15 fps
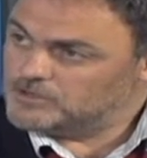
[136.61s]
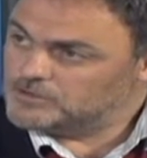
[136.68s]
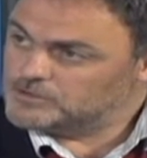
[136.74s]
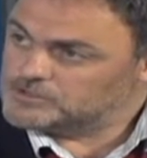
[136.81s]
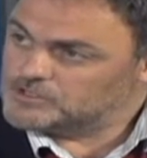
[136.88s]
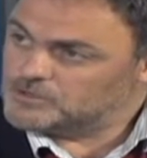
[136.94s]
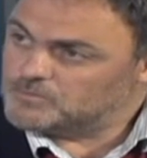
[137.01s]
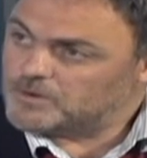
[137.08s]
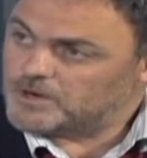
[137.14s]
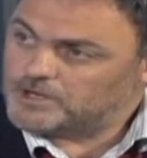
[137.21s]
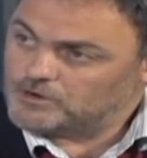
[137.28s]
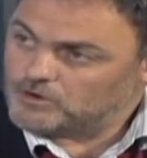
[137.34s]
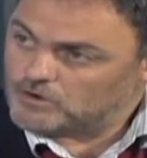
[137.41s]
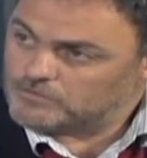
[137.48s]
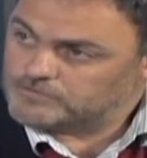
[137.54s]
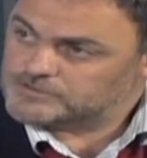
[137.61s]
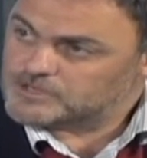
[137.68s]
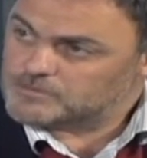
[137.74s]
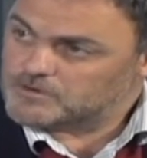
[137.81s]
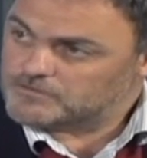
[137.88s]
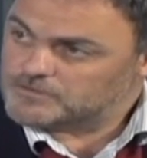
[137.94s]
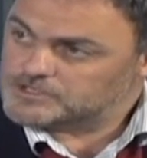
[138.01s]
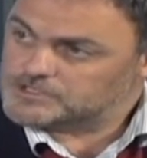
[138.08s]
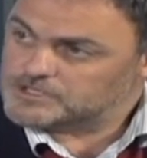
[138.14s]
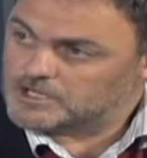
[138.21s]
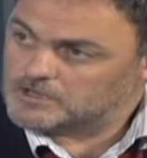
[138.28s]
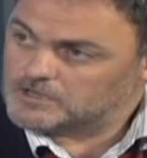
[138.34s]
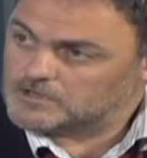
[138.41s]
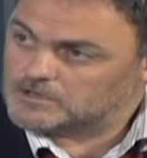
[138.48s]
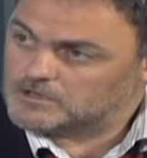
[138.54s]
used to pay off some of its
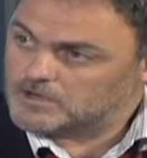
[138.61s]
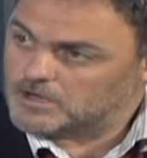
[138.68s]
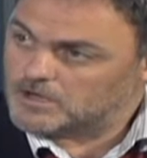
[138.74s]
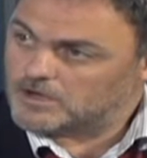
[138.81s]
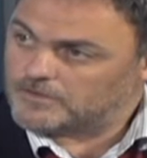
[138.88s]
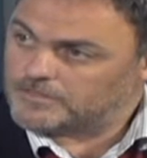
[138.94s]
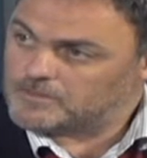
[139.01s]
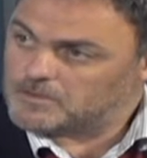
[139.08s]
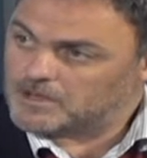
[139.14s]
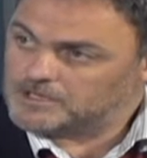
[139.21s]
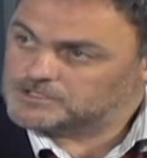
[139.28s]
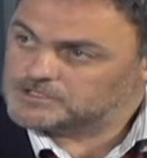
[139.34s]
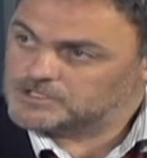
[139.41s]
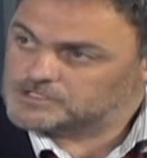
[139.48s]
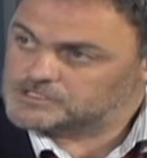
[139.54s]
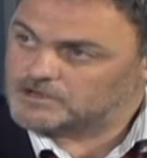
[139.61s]
debt uh, on the balance sheet.